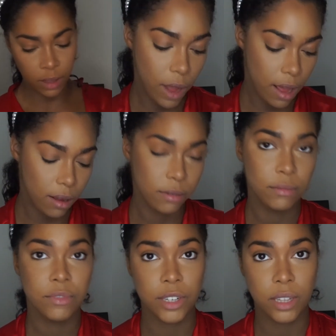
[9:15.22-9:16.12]
Well,
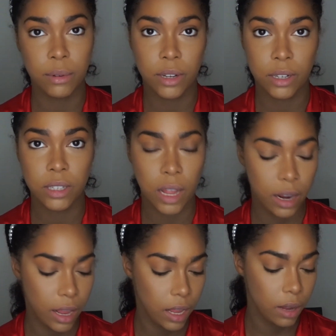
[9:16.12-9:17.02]
first I'm gonna
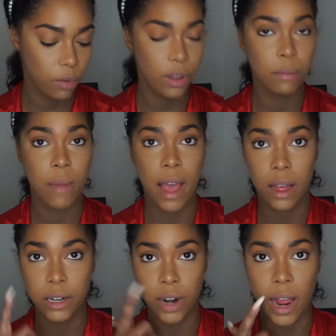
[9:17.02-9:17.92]
set it with my
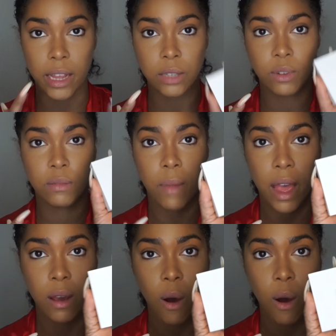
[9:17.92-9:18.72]
under eyes with my